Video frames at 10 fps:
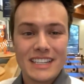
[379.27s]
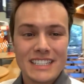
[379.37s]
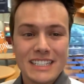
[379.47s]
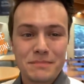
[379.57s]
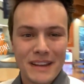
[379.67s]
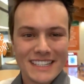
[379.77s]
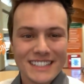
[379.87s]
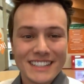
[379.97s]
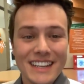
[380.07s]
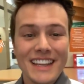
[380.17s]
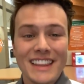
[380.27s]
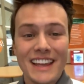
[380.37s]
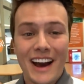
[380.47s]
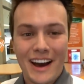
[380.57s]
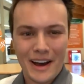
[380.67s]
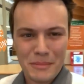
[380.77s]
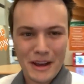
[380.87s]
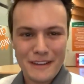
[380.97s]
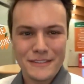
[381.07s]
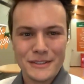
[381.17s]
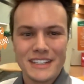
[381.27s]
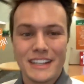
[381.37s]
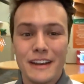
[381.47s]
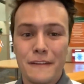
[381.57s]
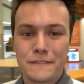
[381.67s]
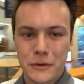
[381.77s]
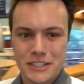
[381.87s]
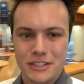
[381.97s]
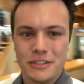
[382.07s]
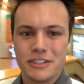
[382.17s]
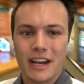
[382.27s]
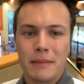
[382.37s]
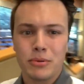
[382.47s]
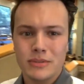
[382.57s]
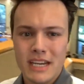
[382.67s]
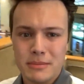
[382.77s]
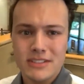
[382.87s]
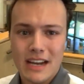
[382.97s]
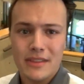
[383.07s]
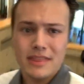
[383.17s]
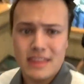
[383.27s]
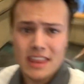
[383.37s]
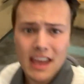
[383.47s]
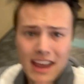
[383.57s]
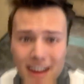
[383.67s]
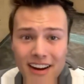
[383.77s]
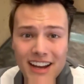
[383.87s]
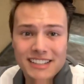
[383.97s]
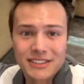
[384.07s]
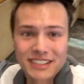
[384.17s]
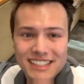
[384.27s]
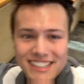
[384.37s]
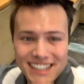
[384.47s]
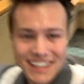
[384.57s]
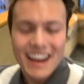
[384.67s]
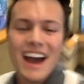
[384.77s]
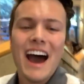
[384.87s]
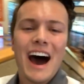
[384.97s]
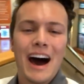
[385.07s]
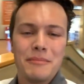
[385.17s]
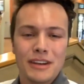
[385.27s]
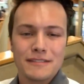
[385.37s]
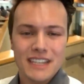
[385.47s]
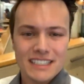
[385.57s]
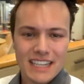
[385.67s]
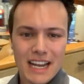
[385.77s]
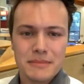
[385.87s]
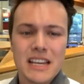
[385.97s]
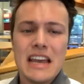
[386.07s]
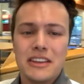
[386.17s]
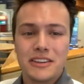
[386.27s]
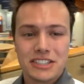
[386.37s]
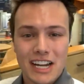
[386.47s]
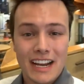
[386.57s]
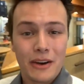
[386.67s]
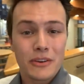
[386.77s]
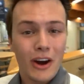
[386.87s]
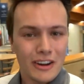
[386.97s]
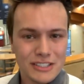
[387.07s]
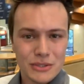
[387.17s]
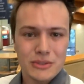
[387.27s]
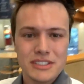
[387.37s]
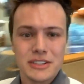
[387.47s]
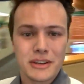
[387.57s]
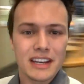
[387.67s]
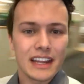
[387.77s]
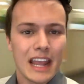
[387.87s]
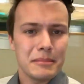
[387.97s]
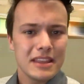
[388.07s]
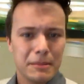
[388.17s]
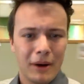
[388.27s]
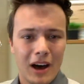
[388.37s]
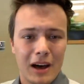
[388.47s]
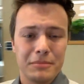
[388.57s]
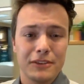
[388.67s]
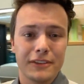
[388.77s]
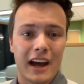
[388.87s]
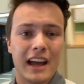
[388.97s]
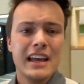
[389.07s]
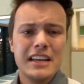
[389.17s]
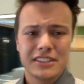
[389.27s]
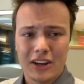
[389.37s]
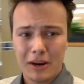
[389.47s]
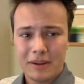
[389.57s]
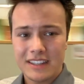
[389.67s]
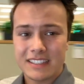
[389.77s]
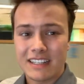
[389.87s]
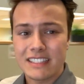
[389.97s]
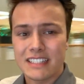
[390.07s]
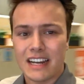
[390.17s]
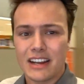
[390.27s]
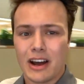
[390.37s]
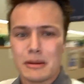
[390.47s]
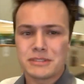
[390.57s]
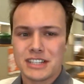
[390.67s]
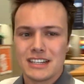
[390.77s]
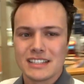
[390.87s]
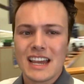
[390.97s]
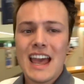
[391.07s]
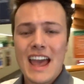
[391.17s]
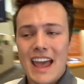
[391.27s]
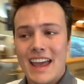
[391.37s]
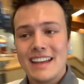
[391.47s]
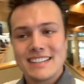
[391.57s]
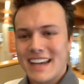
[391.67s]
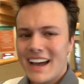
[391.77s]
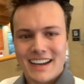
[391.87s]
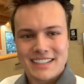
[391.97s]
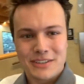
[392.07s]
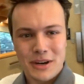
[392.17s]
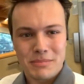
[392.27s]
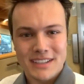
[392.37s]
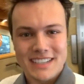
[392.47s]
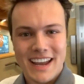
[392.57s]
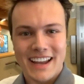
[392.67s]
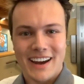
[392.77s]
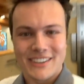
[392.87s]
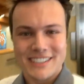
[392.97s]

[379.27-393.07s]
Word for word: This is basically the hub of UTD for students. You got pool tables down there, as you can see. Um, you have tons of games. You can check out consoles. You can game in the pub. You've got Starbucks, tons of dining options. And yeah, it's a great place to hang out.